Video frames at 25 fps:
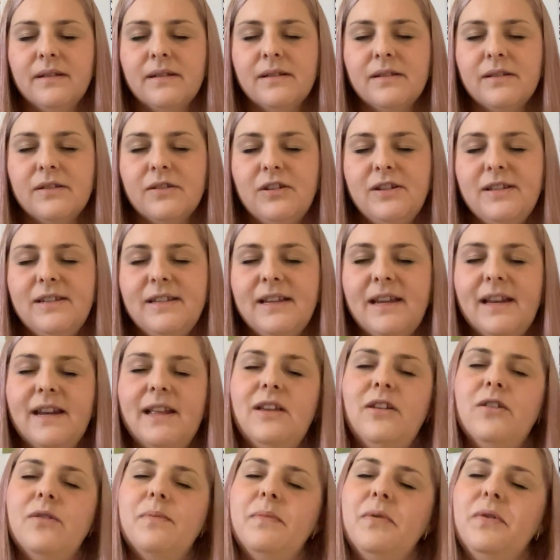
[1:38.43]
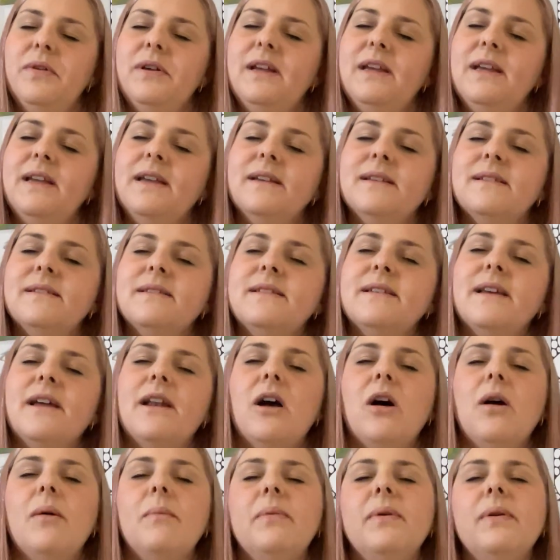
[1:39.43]
So just getting your body set
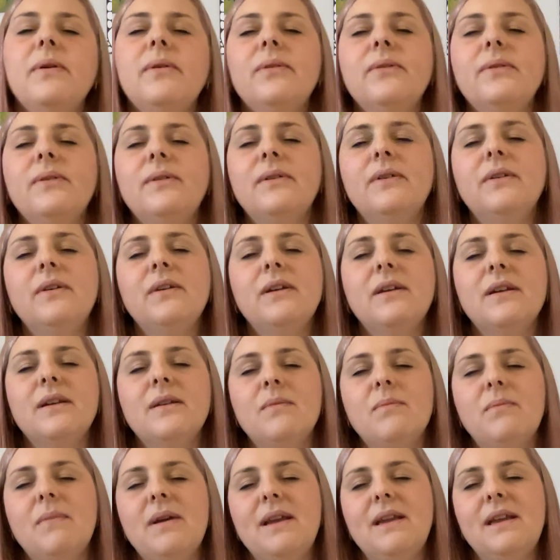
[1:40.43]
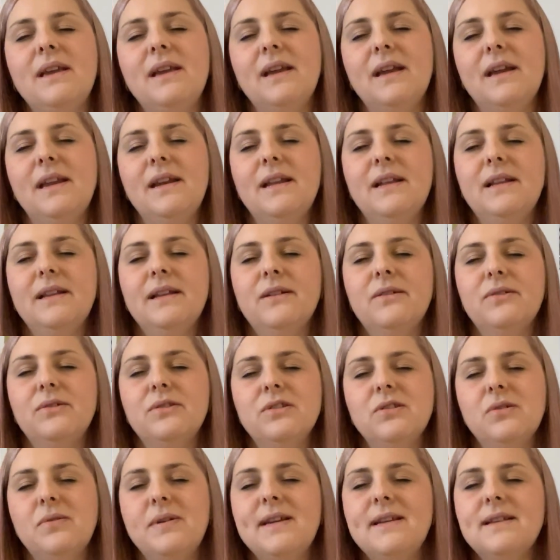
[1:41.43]
up, making any little
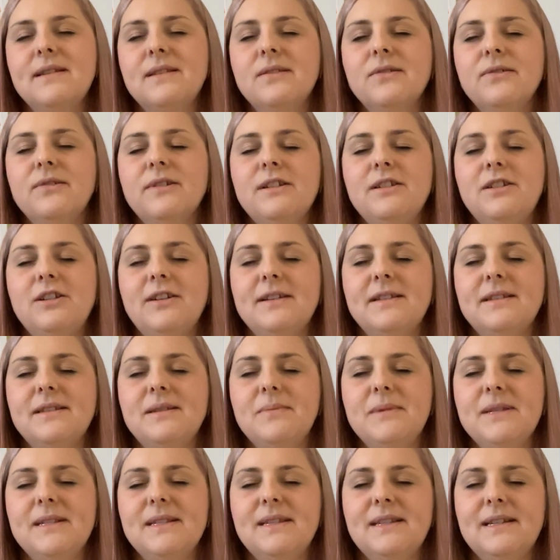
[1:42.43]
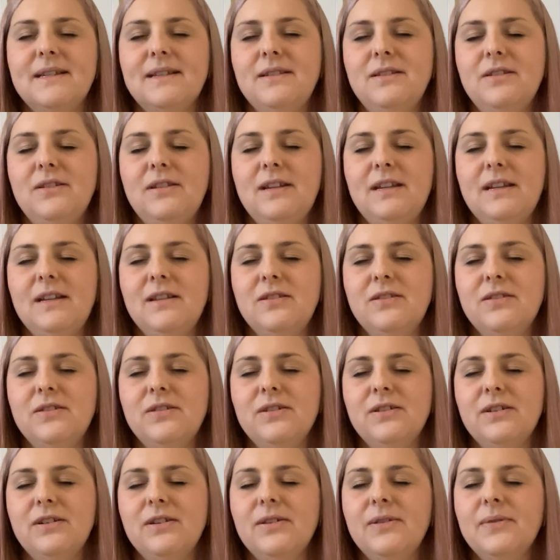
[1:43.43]
tweaks or adjustments as you need
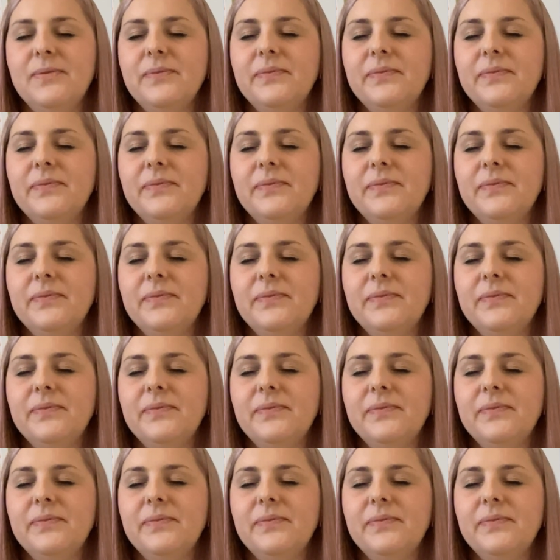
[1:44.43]
to.